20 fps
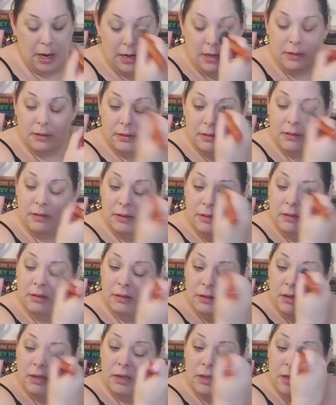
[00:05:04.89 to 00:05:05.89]
kind of
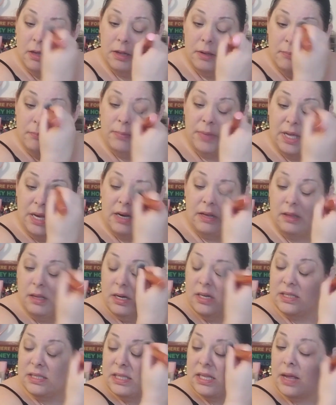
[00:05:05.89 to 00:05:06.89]
made a
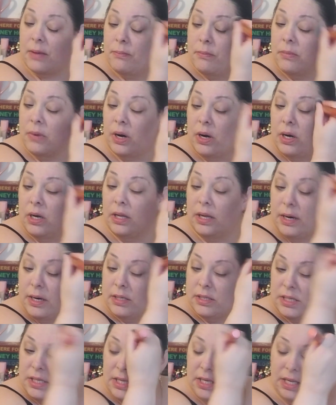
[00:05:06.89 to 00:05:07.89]
little something earlier
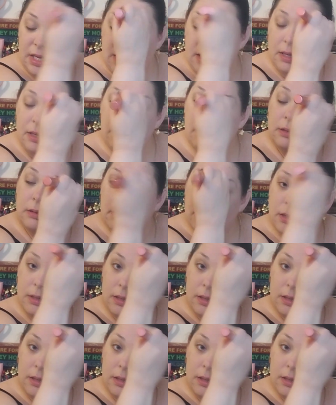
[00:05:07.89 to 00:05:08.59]
to eat.